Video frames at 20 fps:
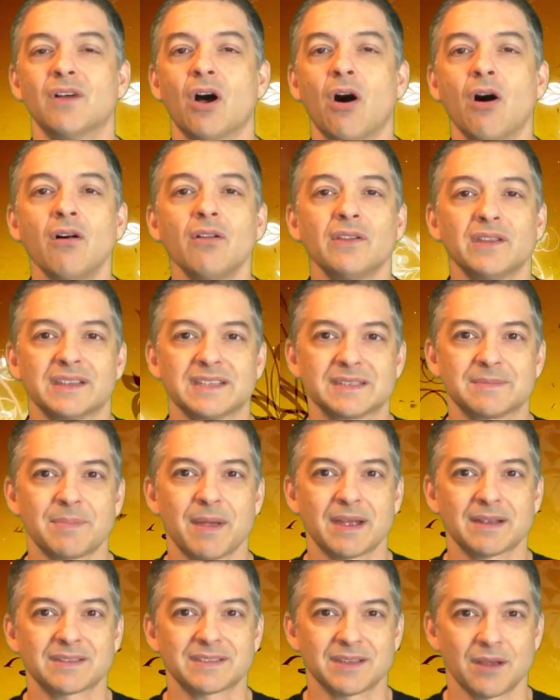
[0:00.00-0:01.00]
all
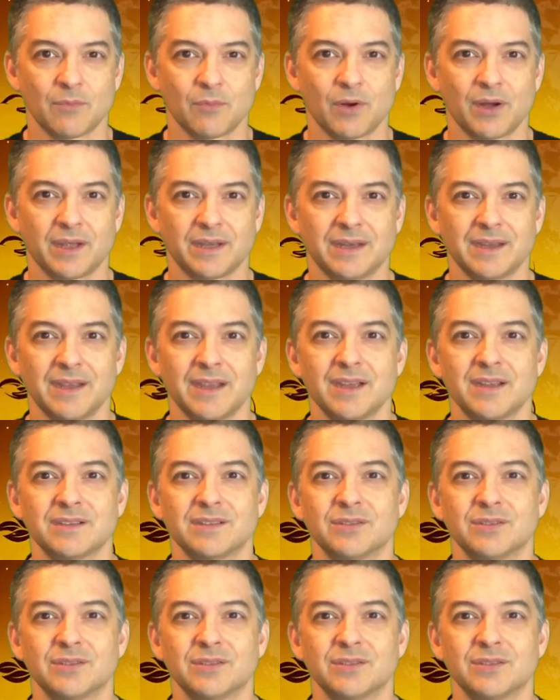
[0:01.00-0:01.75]
expect someone